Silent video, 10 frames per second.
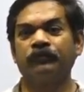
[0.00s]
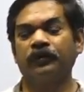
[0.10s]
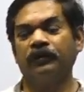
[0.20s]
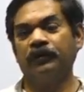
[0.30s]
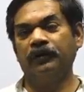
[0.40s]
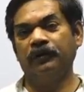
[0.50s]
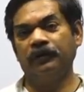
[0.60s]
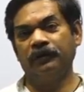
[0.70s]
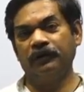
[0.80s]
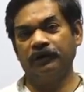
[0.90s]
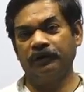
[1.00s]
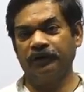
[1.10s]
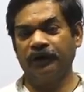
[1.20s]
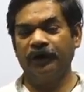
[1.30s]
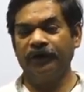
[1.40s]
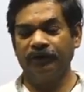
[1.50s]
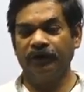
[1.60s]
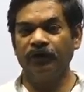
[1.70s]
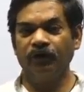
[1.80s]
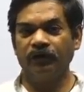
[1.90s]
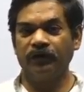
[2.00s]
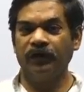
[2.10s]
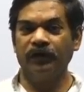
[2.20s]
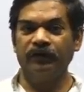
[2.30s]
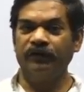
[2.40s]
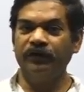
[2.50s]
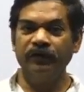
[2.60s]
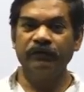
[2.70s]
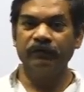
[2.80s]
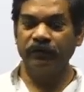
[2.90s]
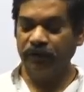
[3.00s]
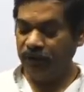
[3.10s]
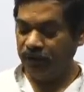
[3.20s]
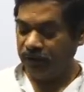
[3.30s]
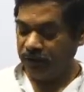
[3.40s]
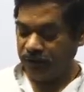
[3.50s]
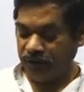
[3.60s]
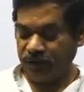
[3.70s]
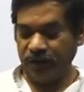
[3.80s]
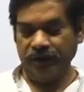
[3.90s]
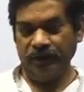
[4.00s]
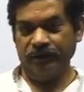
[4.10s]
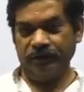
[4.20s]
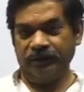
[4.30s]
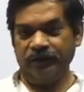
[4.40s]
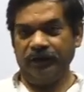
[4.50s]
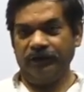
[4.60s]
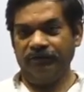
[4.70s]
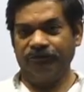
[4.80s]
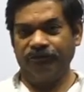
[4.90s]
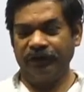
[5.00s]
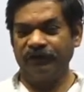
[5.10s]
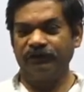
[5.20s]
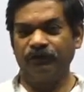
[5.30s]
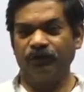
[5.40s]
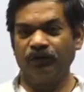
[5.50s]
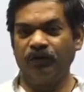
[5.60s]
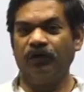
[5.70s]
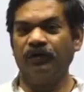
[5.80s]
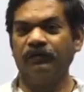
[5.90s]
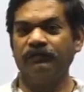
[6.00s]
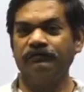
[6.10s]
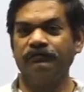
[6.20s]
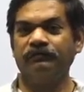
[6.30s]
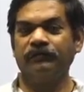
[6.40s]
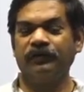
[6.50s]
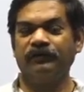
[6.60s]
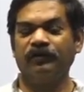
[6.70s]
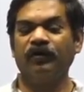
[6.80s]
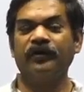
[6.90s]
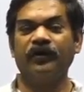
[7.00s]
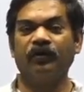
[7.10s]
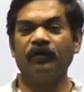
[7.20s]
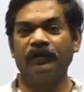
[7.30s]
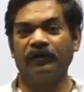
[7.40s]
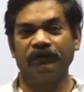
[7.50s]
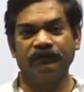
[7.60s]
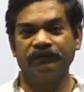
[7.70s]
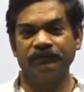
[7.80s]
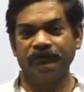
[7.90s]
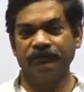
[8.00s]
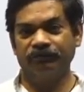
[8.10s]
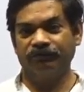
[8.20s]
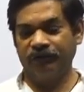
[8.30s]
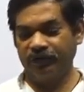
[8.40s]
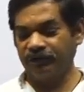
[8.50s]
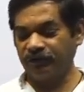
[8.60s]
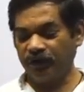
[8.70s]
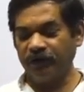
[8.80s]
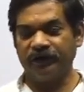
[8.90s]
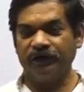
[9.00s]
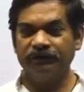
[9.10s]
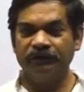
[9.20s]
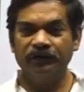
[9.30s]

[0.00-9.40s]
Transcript: IITJEE or the NEET. The physics overall is not at all tough. Physics is not tough.